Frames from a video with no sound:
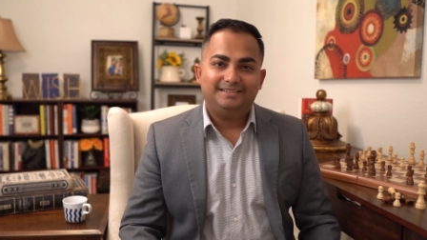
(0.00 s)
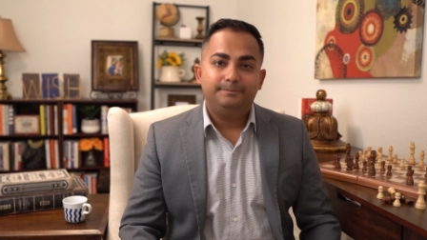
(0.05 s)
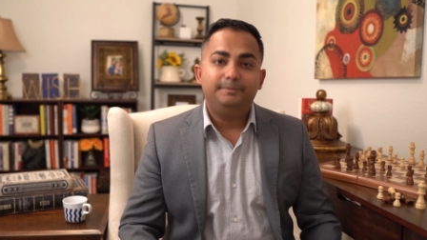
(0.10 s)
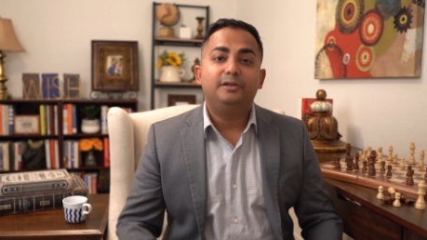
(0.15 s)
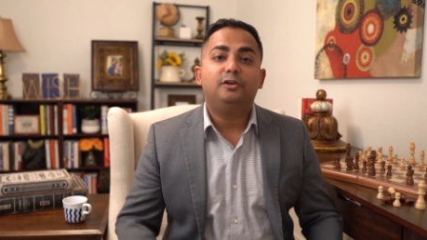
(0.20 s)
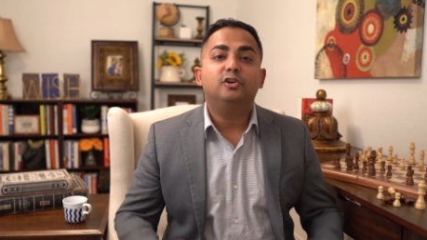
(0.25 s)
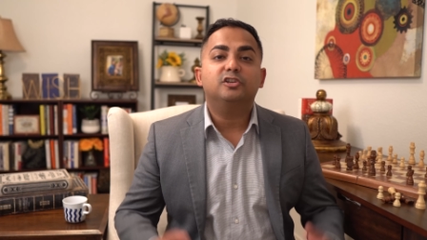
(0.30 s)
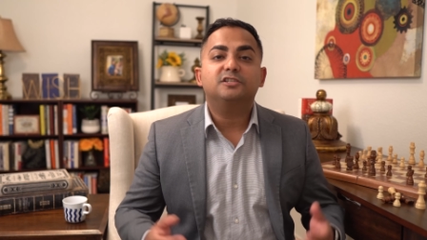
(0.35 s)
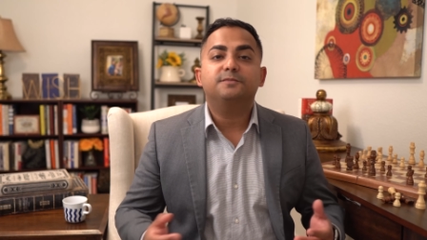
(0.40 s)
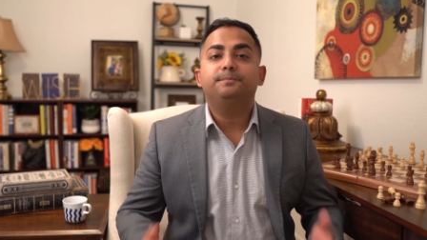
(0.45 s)

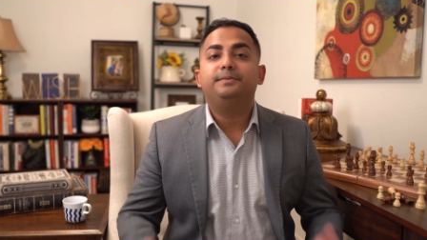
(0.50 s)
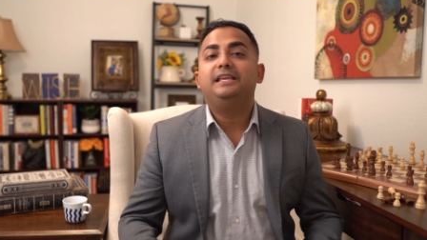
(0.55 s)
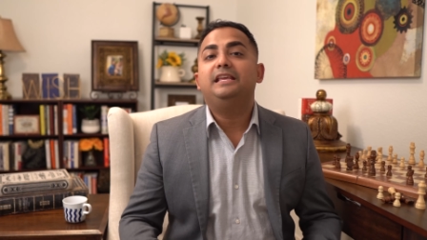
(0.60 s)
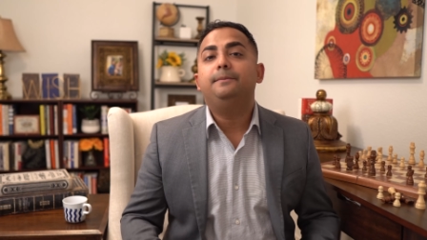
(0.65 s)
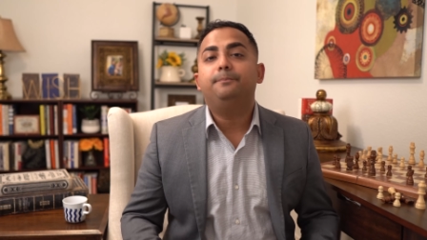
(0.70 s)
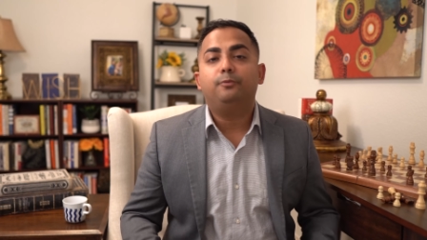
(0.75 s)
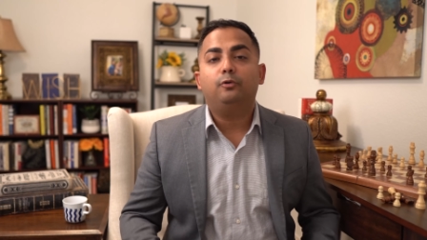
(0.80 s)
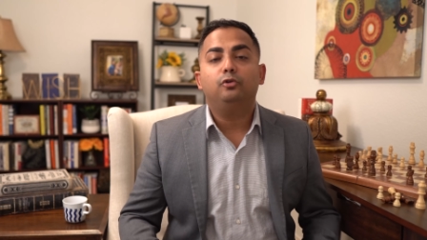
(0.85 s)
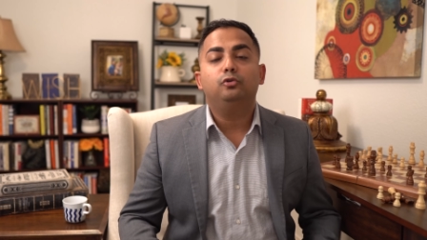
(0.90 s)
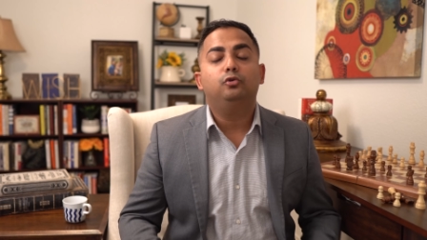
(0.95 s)
Because
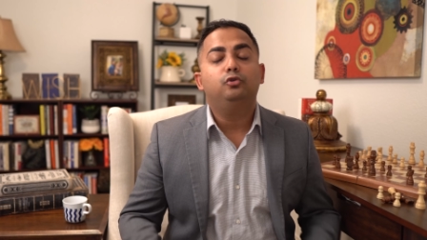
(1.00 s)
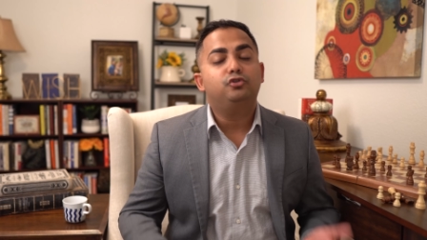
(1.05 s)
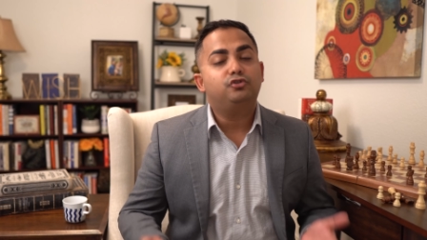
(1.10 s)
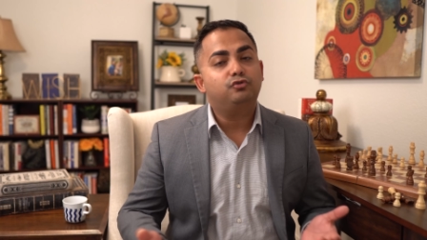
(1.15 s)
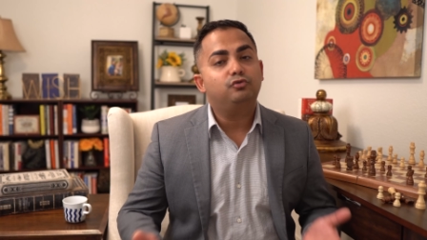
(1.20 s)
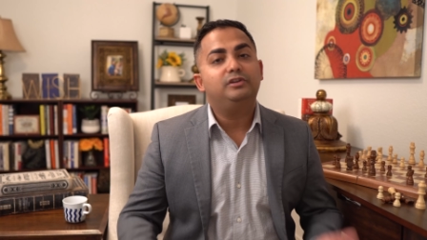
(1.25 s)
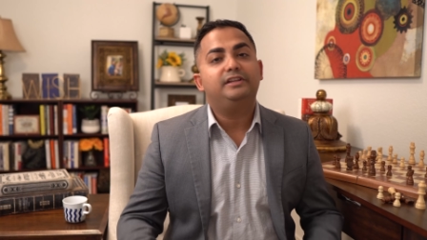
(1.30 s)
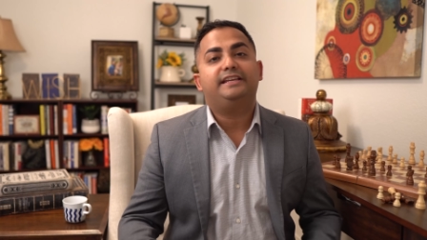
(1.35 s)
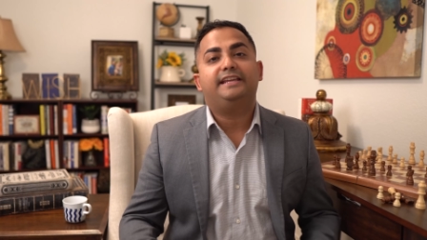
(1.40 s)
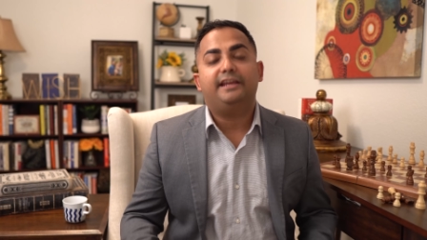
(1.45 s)
people who
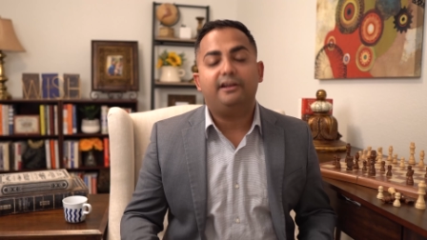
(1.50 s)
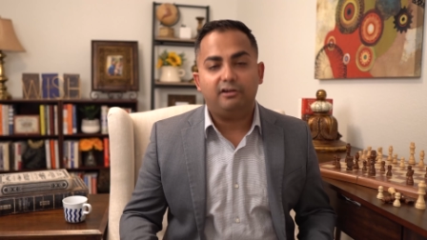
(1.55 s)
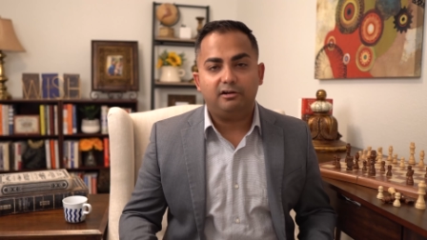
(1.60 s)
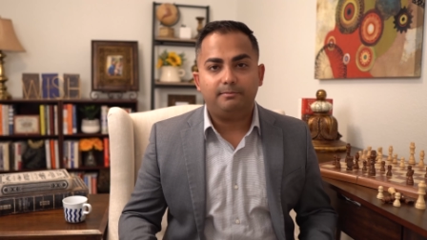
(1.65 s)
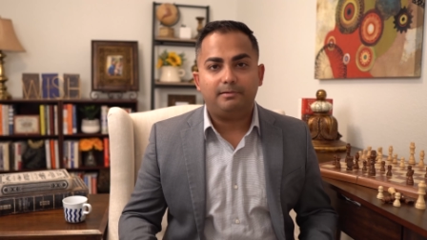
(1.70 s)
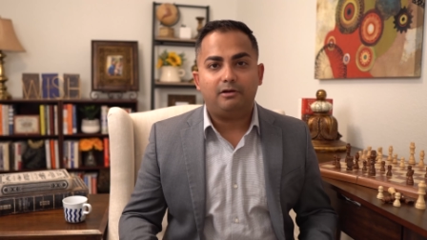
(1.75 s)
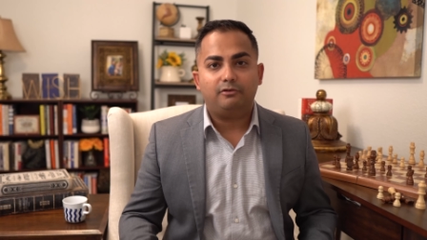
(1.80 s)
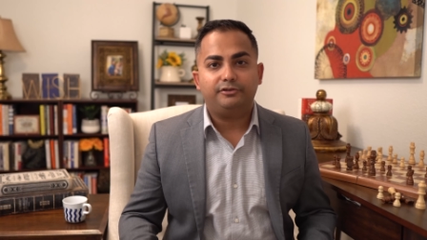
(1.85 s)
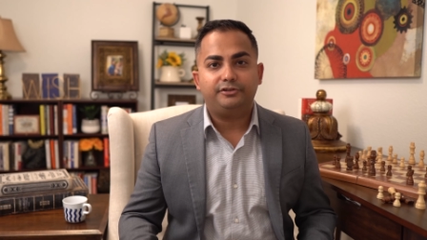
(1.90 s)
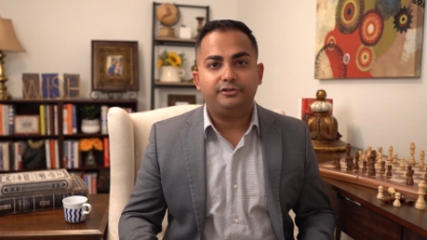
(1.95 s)
truly care
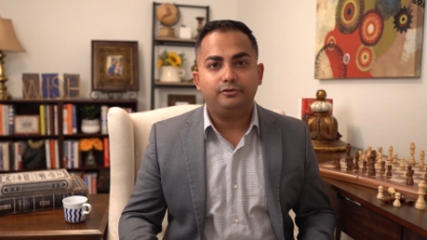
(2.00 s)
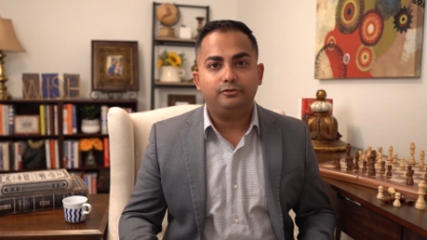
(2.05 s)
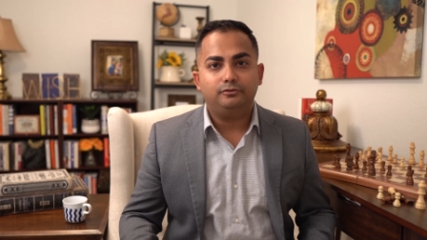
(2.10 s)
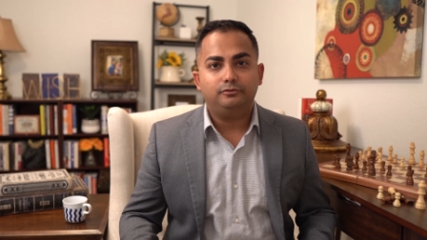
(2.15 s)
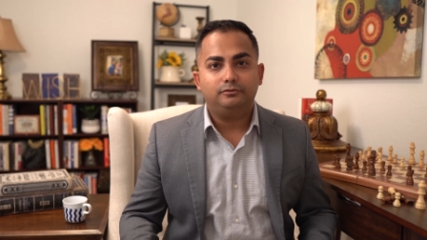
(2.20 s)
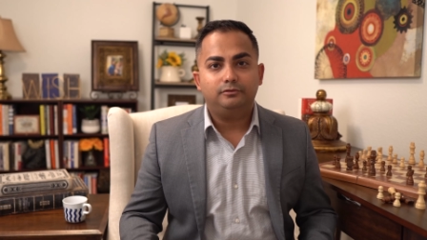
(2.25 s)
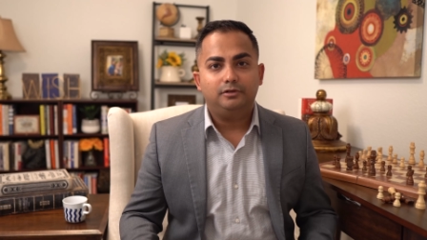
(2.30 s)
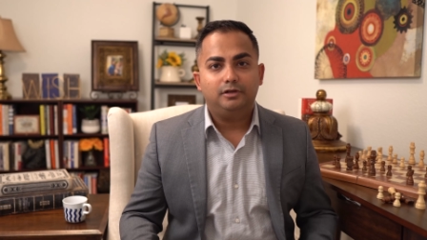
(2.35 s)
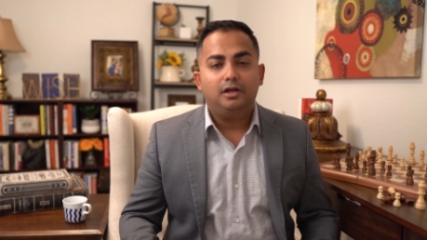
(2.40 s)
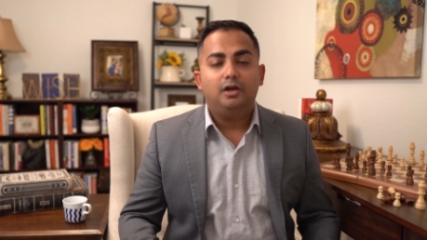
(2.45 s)
about
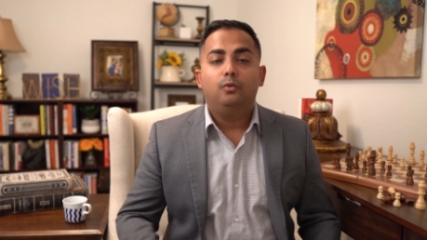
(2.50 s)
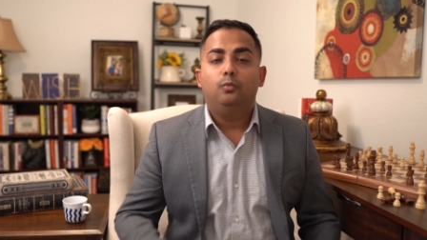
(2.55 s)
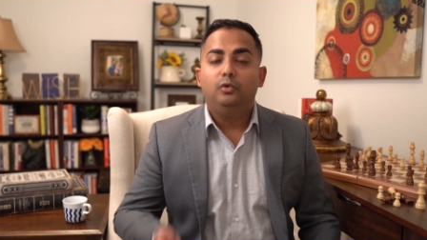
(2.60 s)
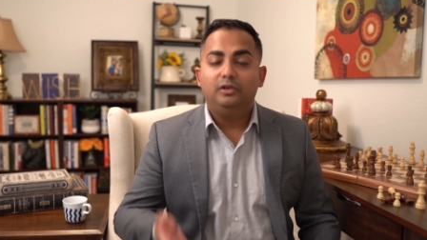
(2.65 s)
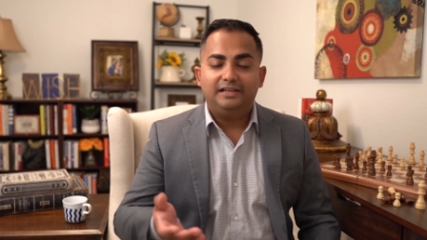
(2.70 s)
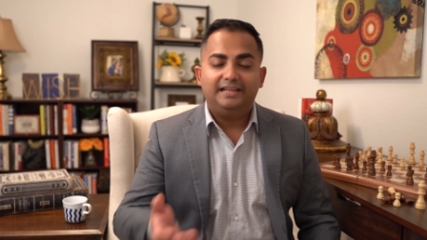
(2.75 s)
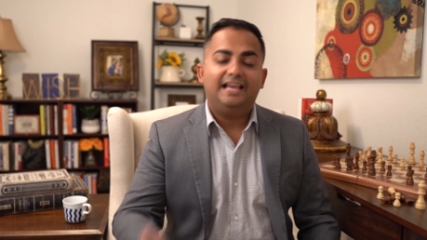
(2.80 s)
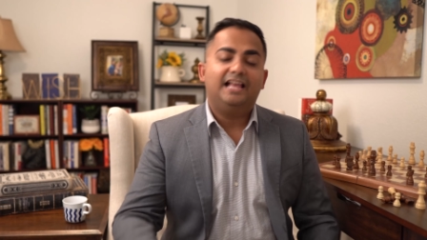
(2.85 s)
you will